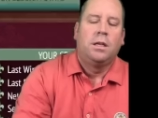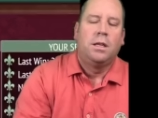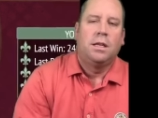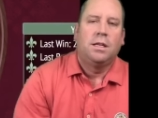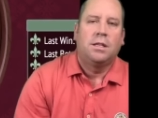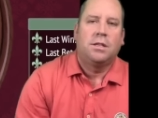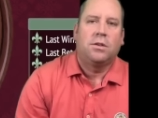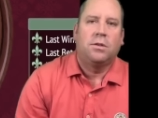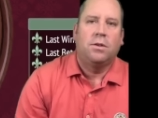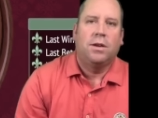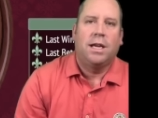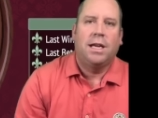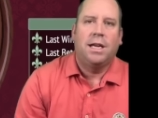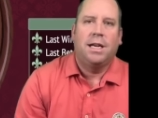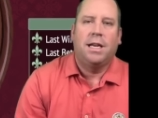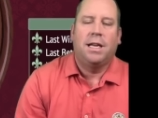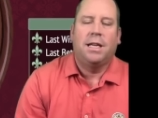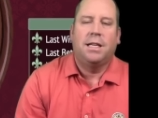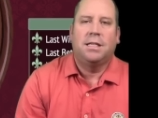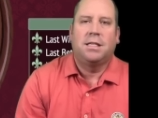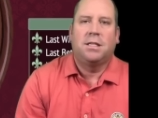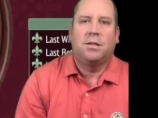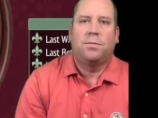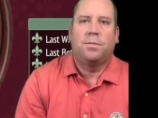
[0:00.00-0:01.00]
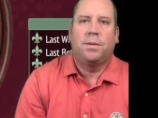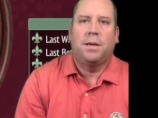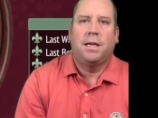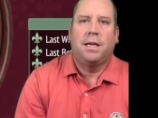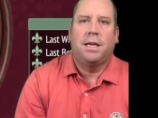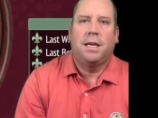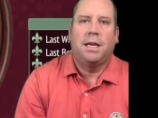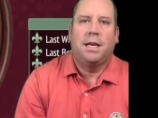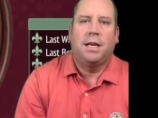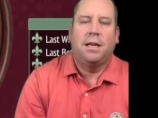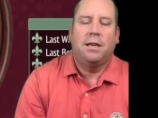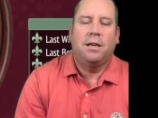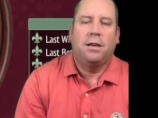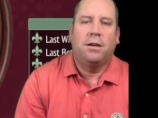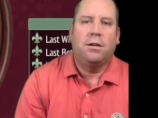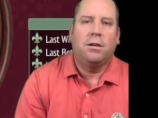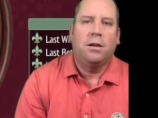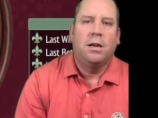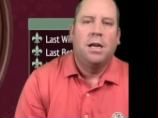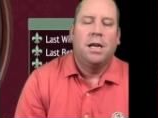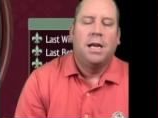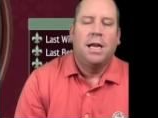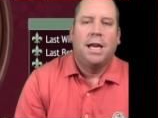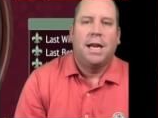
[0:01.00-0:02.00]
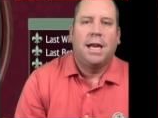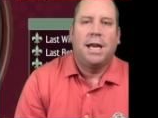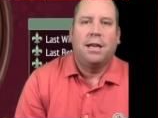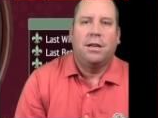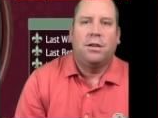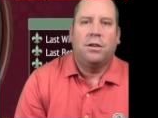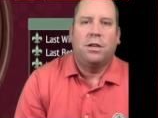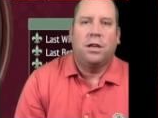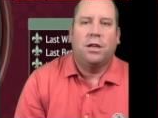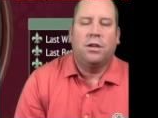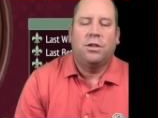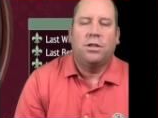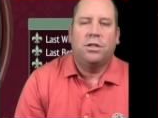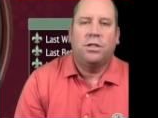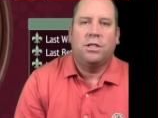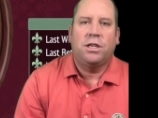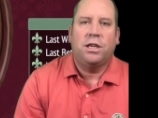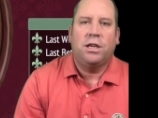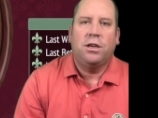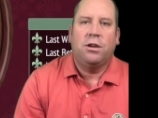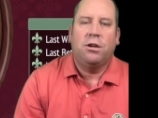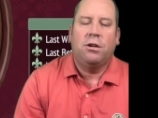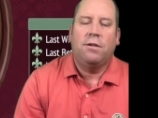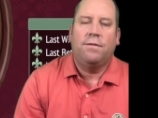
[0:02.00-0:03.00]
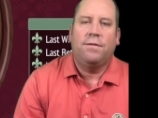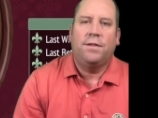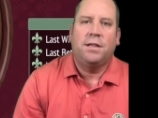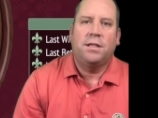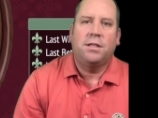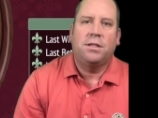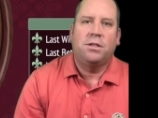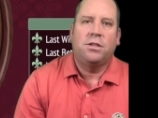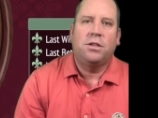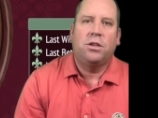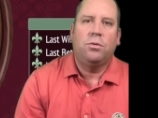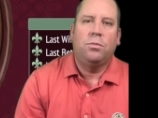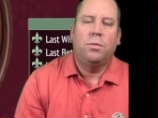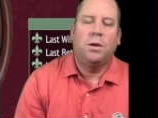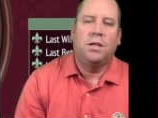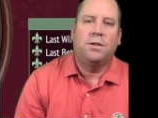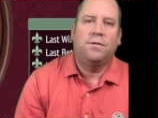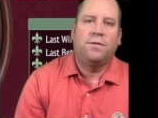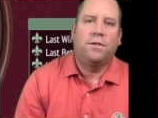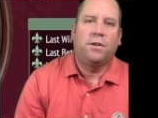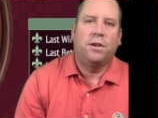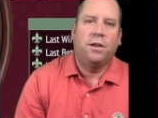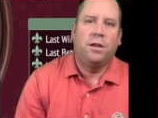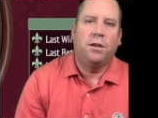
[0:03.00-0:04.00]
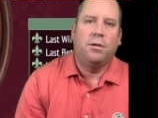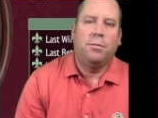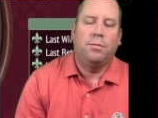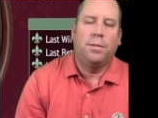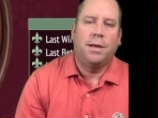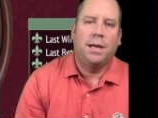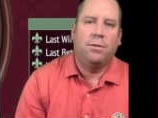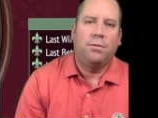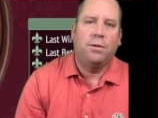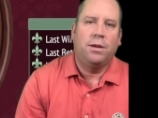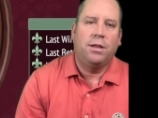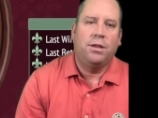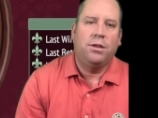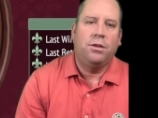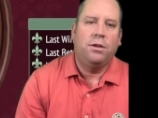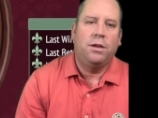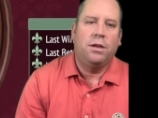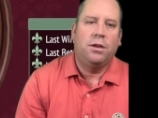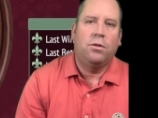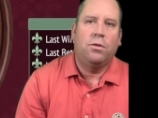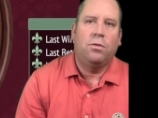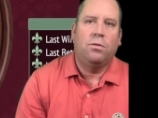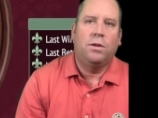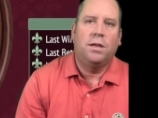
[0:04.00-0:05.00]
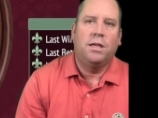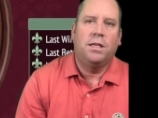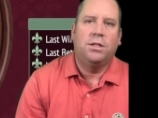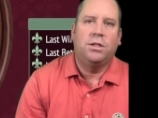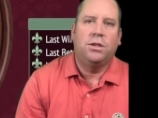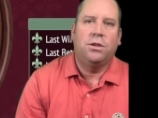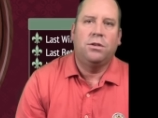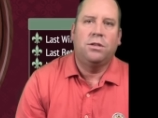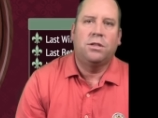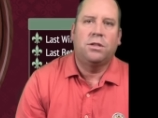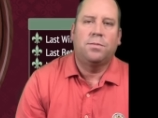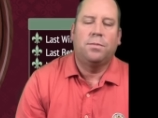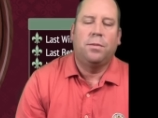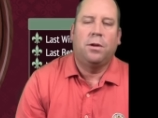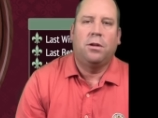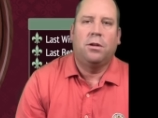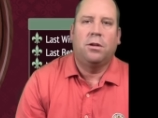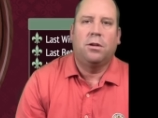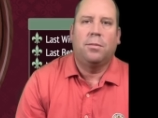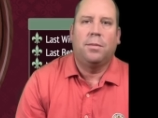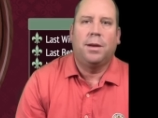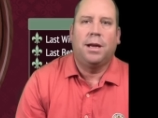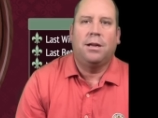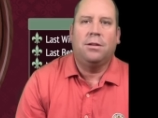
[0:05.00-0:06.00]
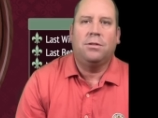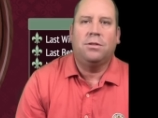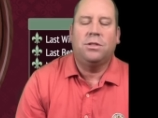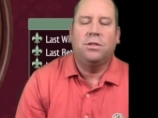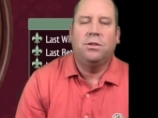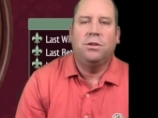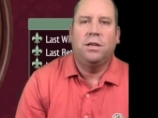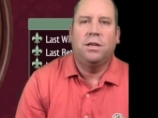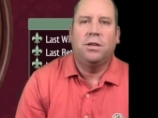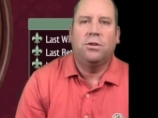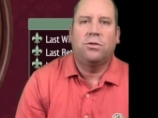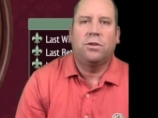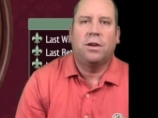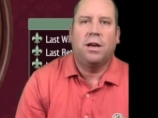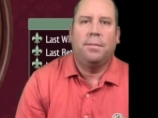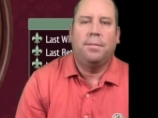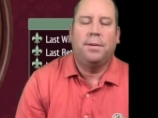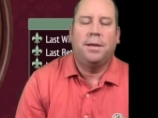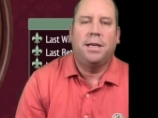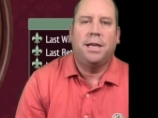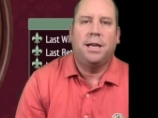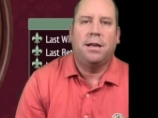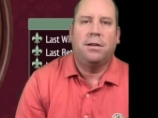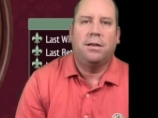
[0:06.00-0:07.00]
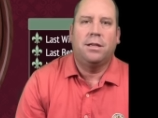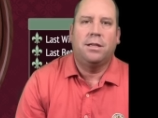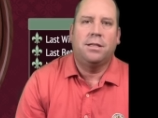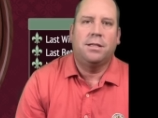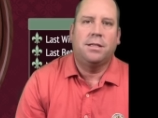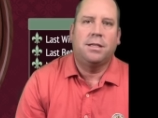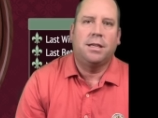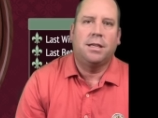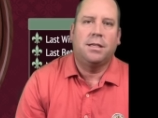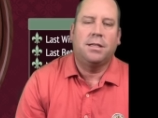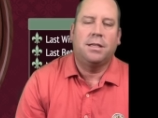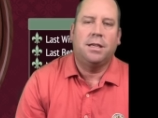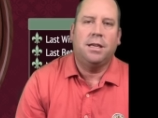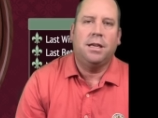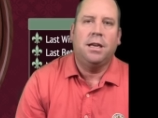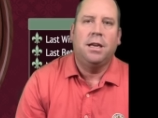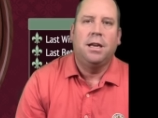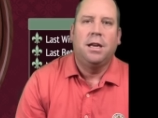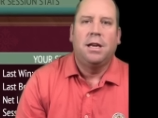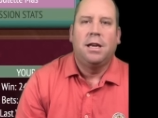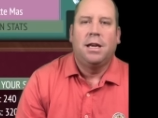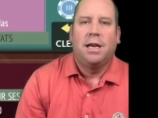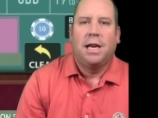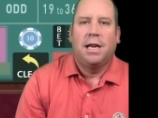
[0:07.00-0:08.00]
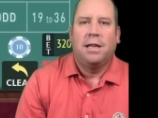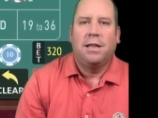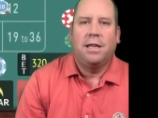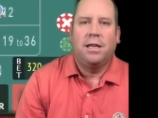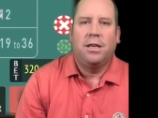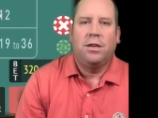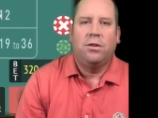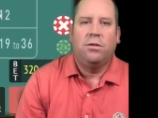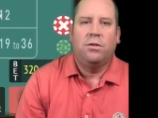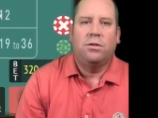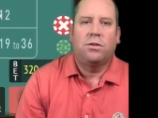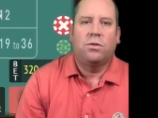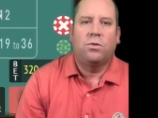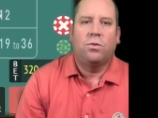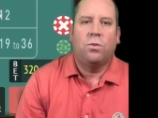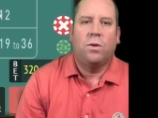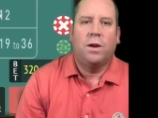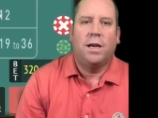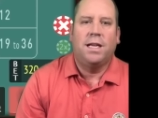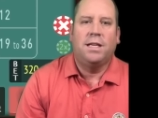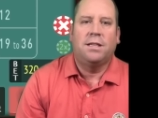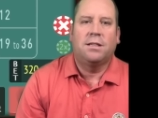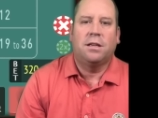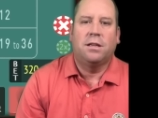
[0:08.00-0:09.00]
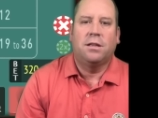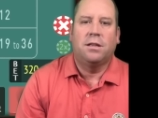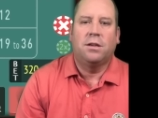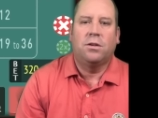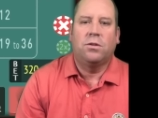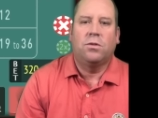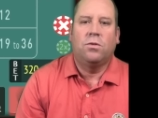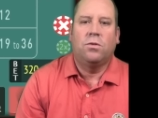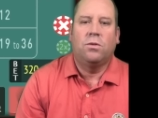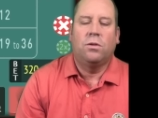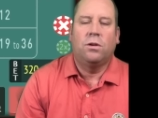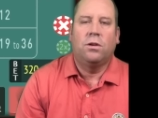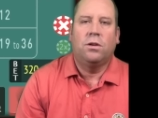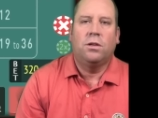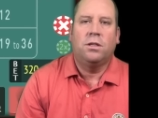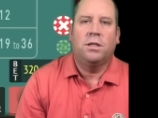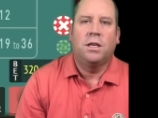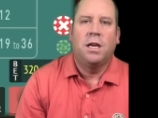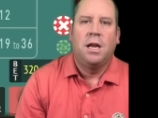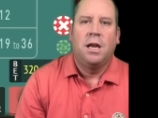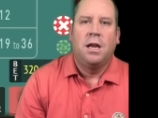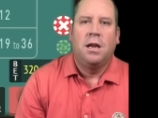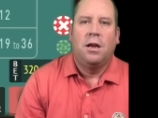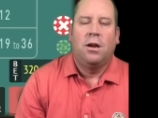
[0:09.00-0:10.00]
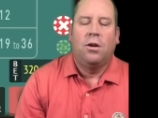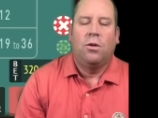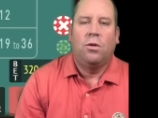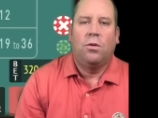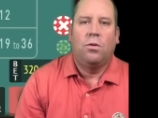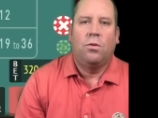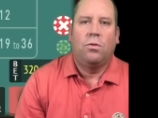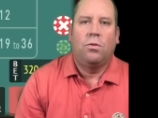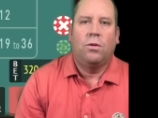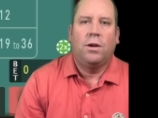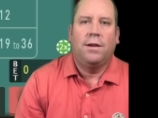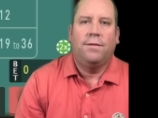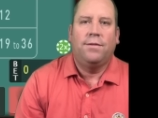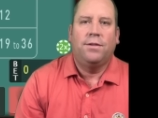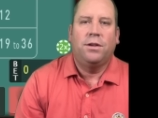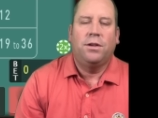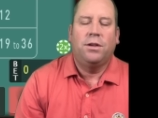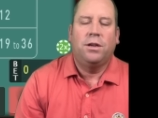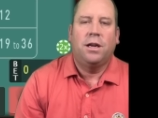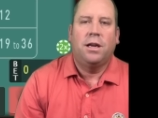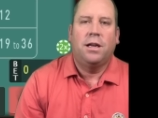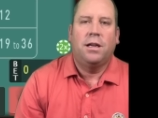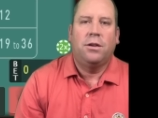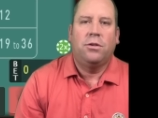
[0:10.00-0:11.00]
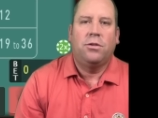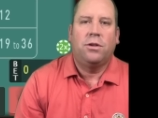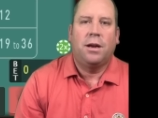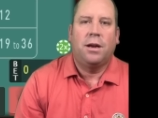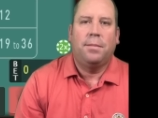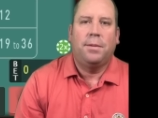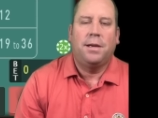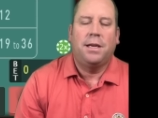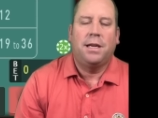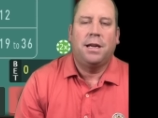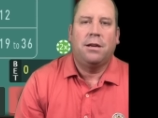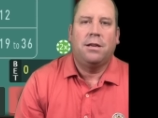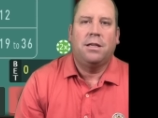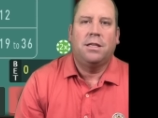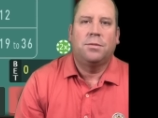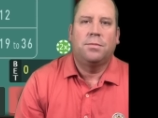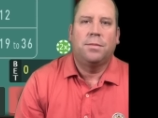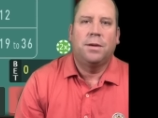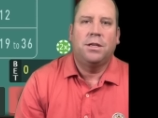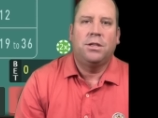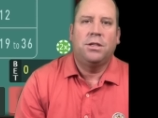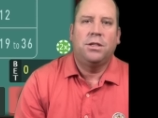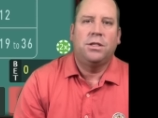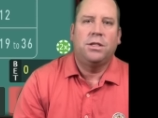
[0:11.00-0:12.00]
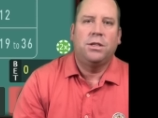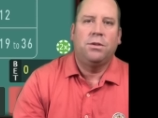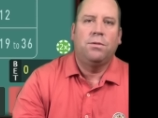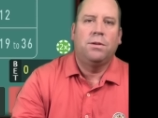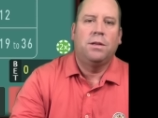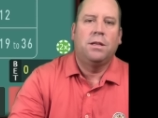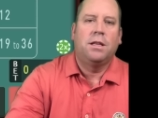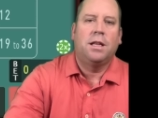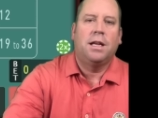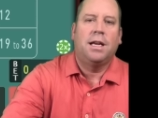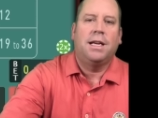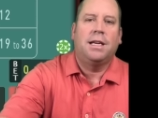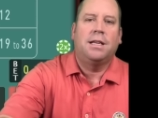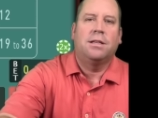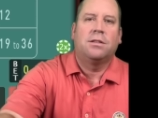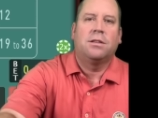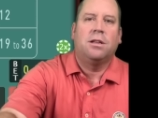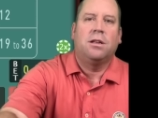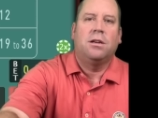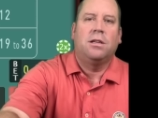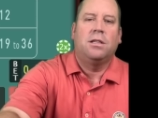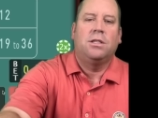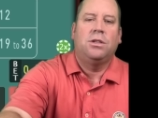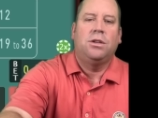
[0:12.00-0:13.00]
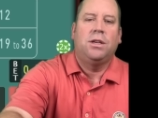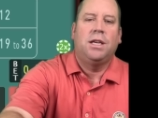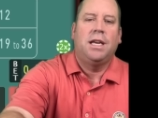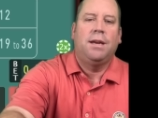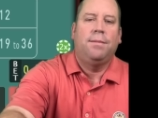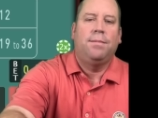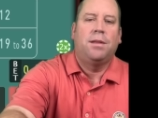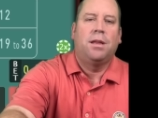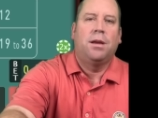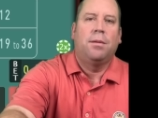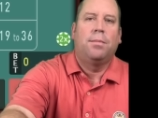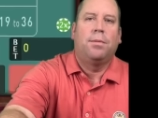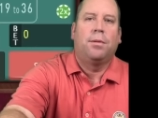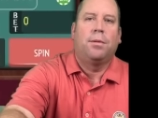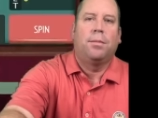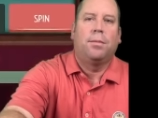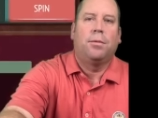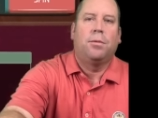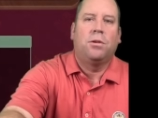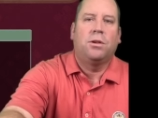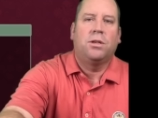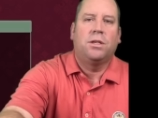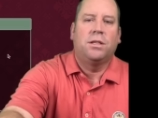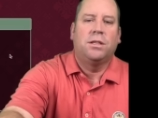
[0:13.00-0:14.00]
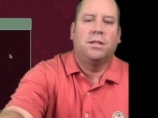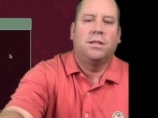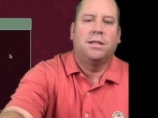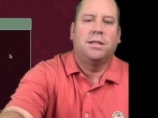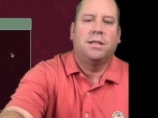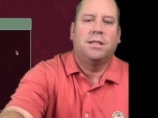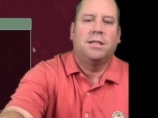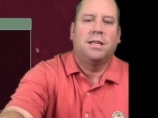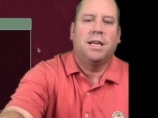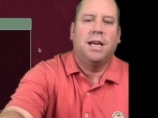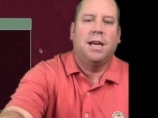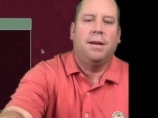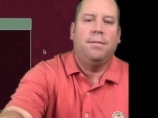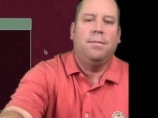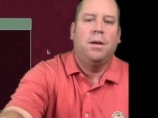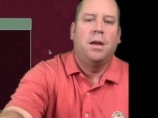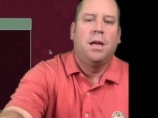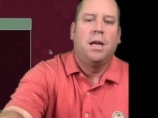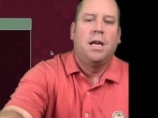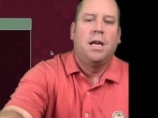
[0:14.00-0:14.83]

Let's go ahead and spin again here. And uh, just so you know, if this is too much for you to bet with, you can always use smaller amounts. You can drop it down to 60 and then use 20s on the corners or, or even uh, drop it down as much as you would like as long as you keep the proportions the same